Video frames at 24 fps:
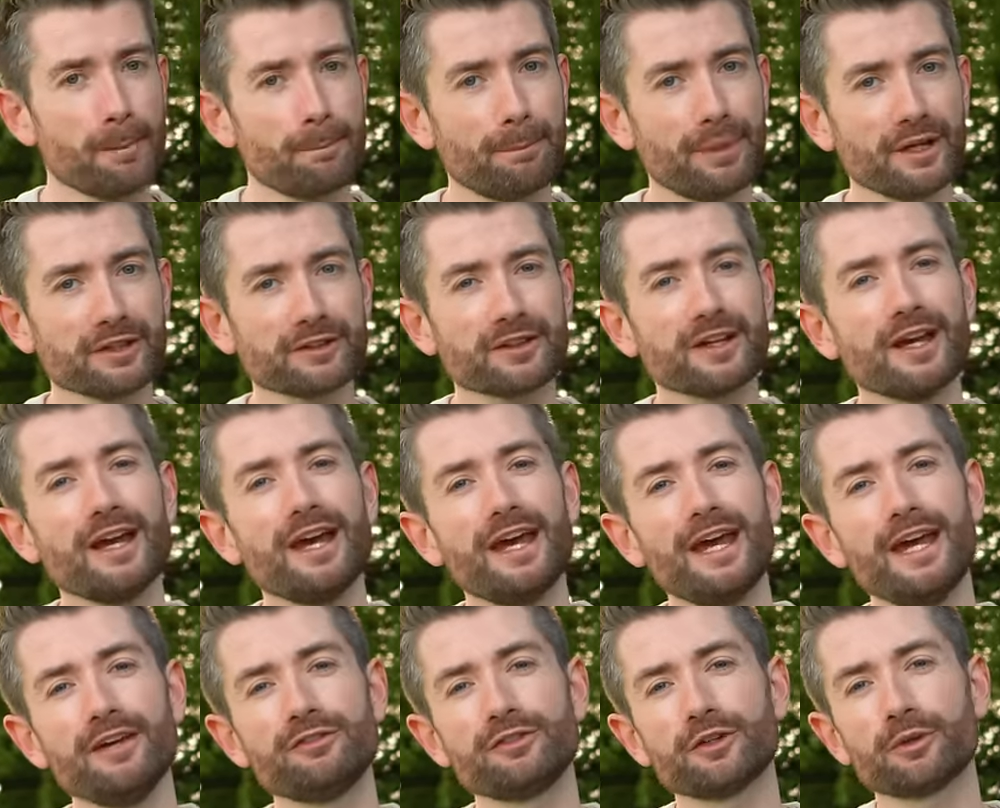But
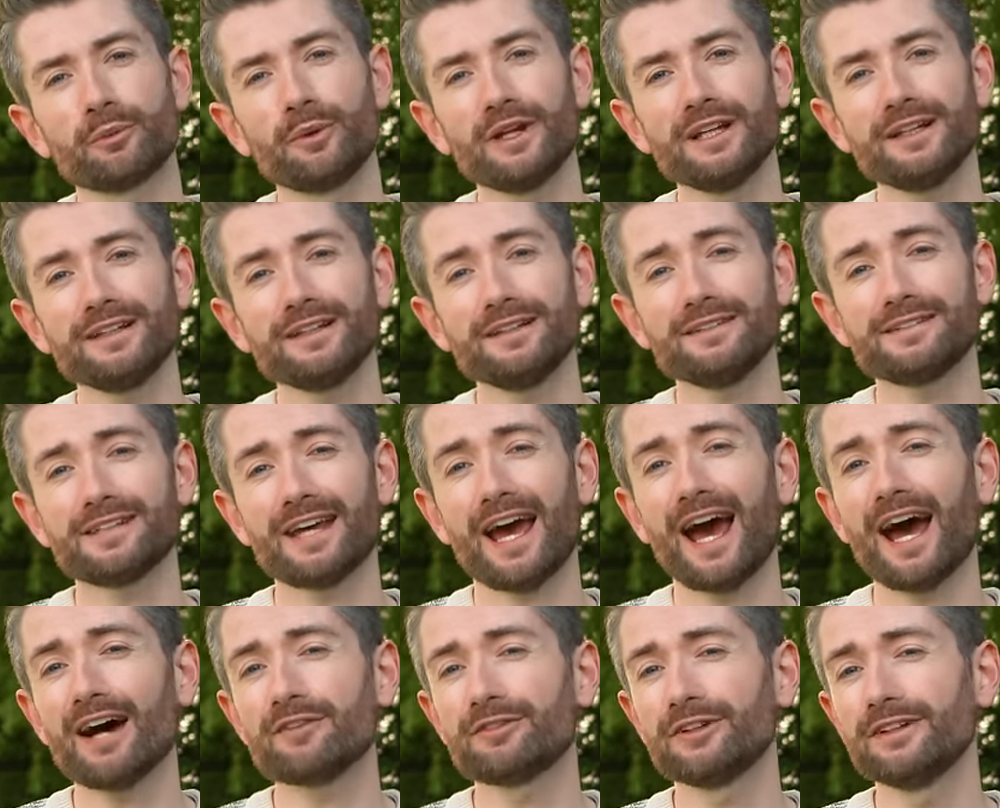if you're willing to
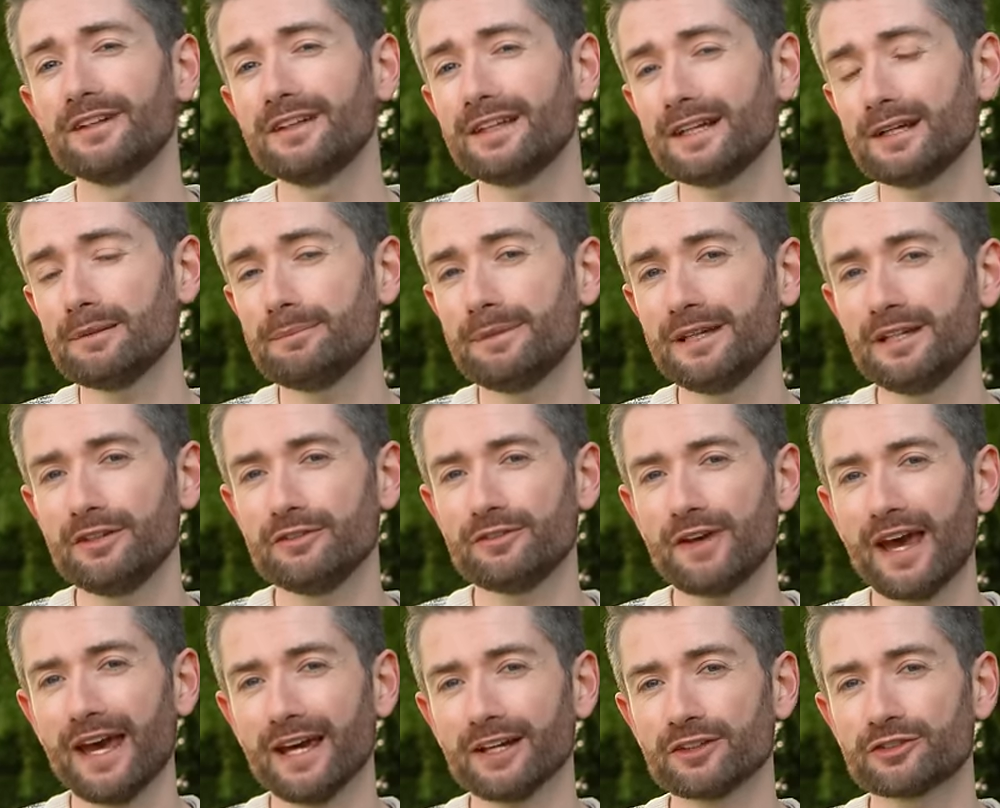have a little bit of
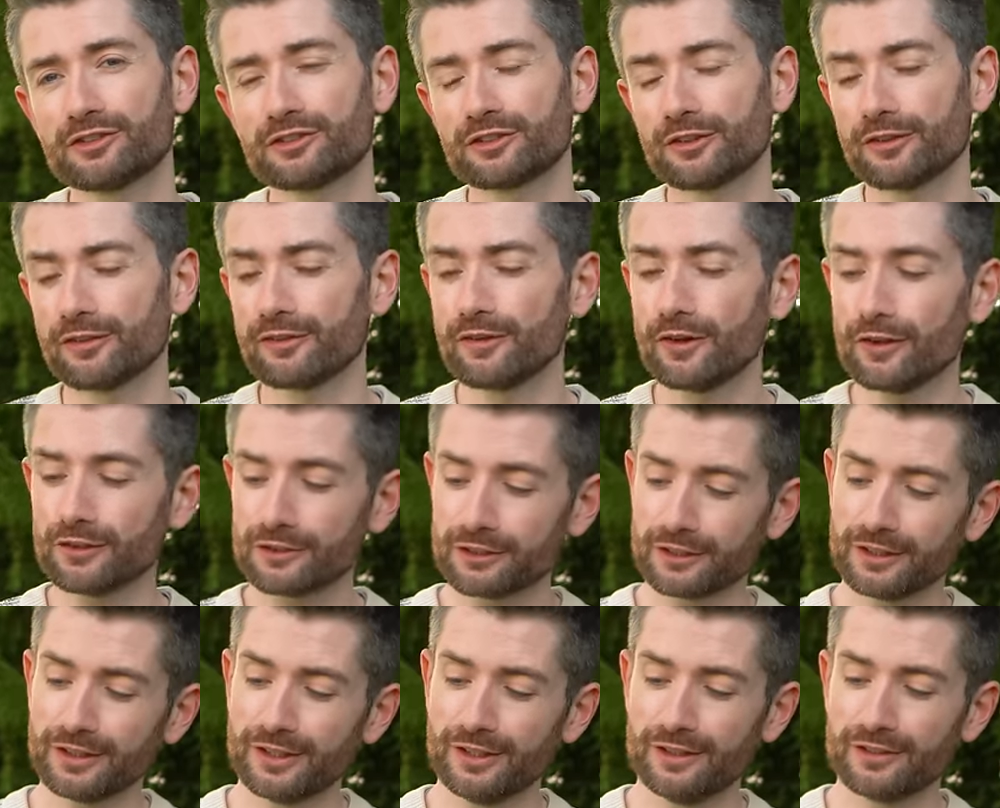extra thought
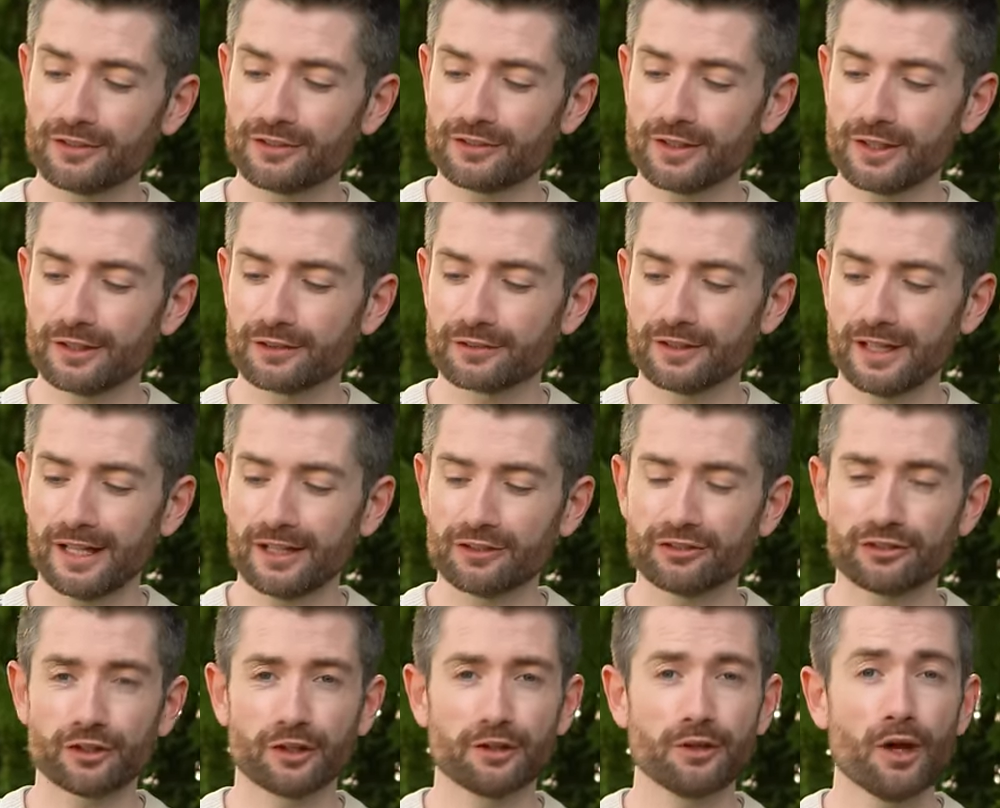and
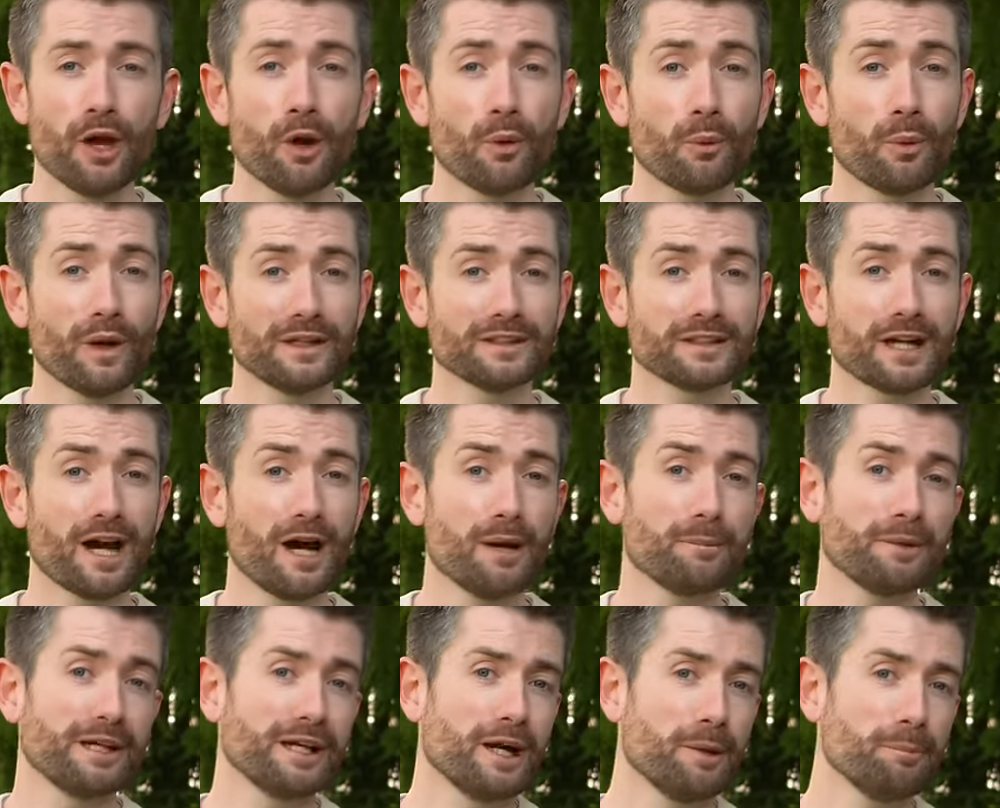consideration when
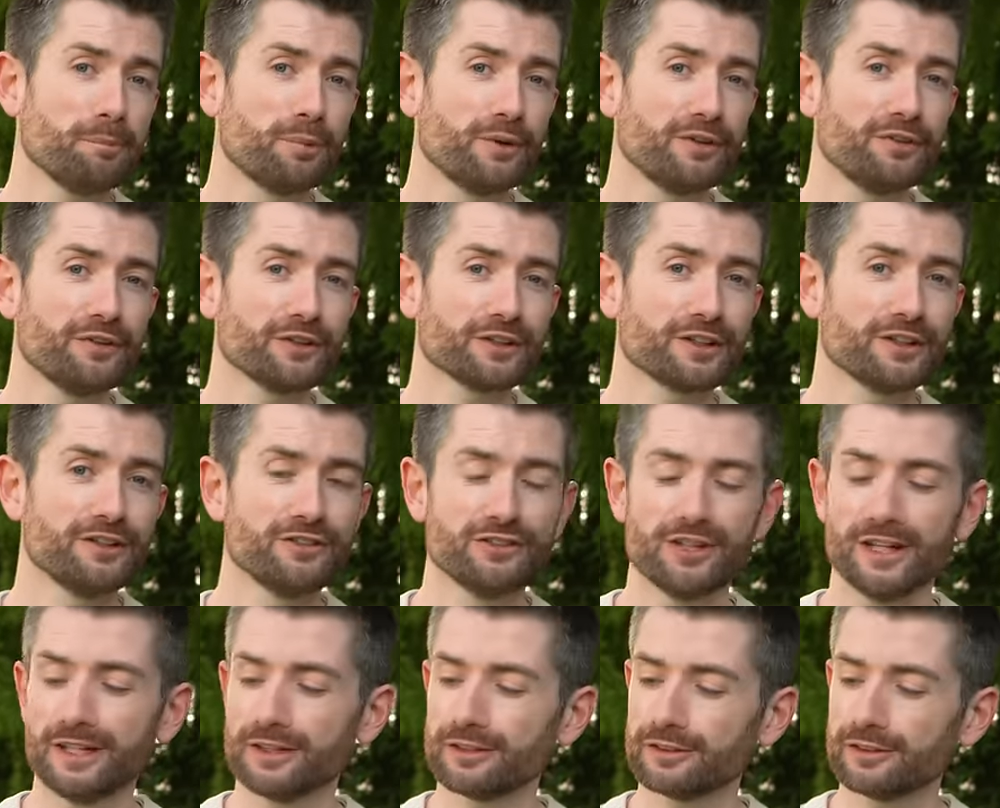coming up with your
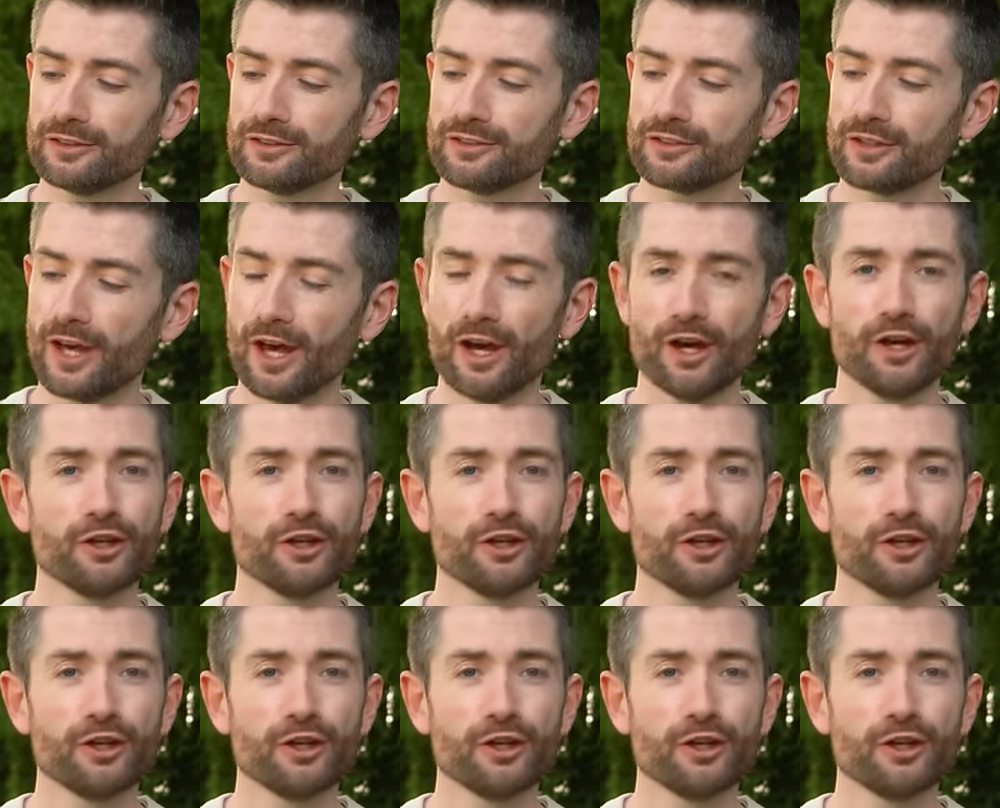containers,